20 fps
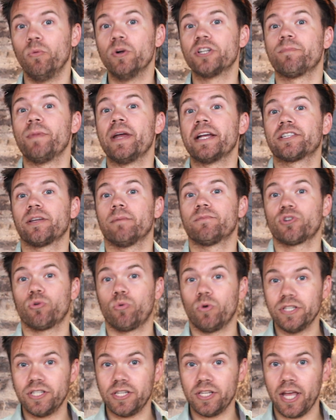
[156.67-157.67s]
which makes up
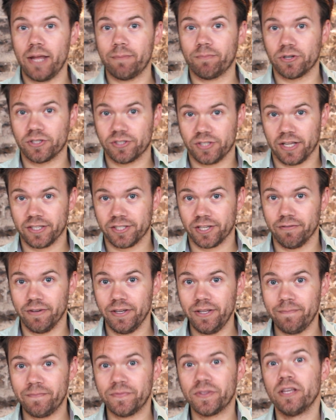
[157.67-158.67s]
28% of
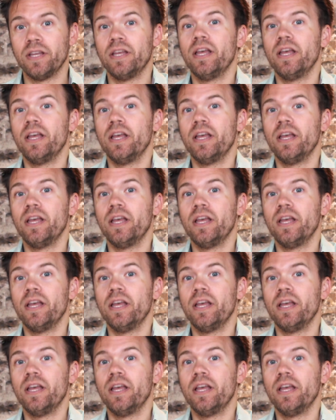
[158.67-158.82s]
it,